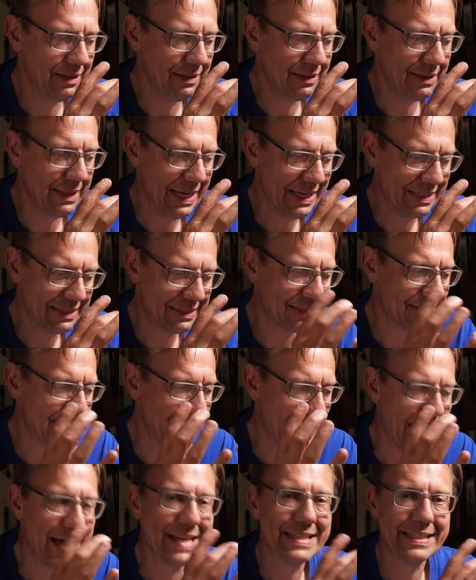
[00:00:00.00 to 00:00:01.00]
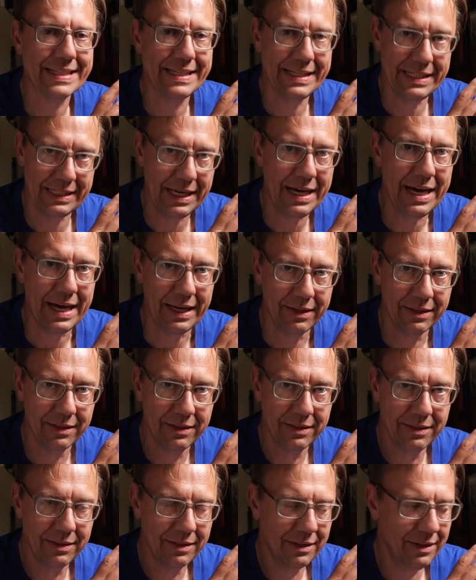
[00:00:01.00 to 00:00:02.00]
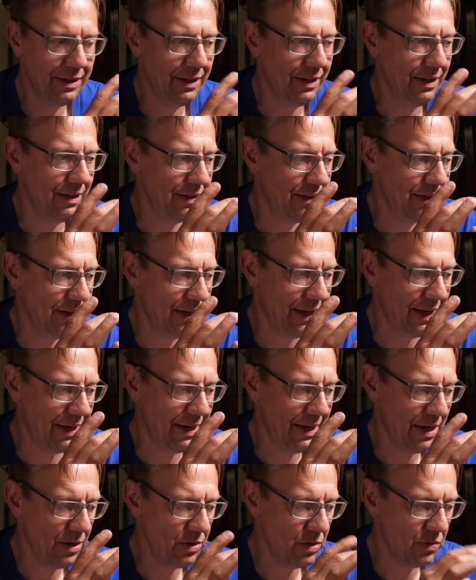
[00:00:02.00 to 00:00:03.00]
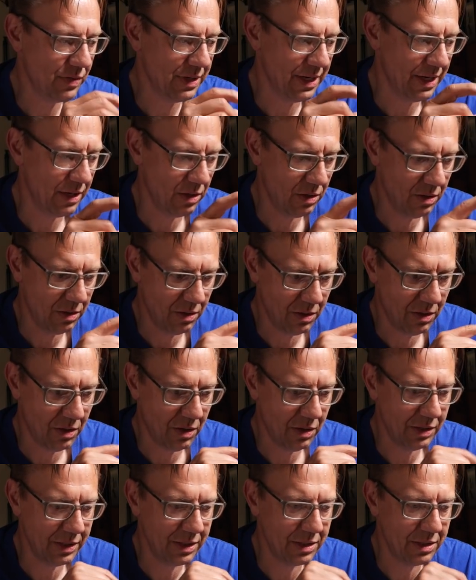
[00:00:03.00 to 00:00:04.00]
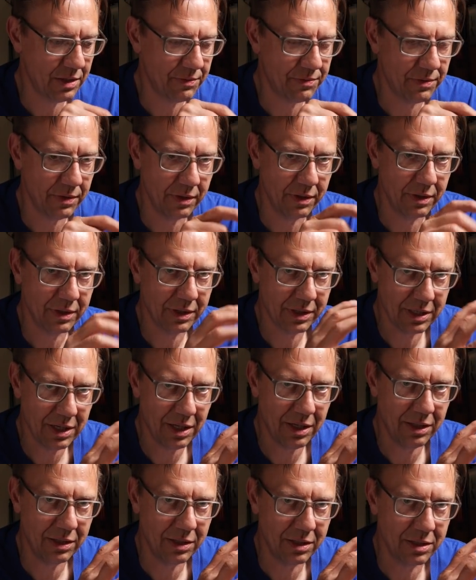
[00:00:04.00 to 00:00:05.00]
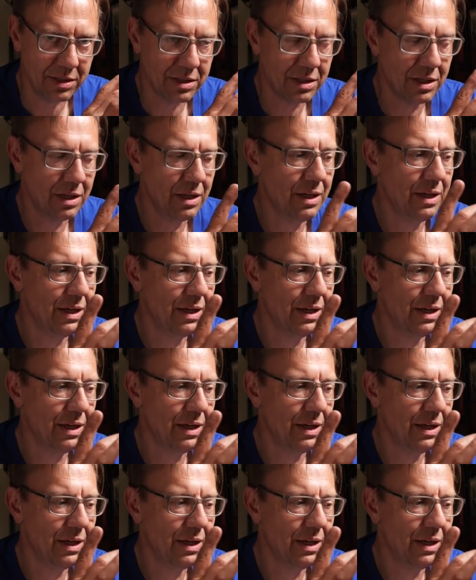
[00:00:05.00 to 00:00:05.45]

that's asking a lot. And, and now you've got all these different colors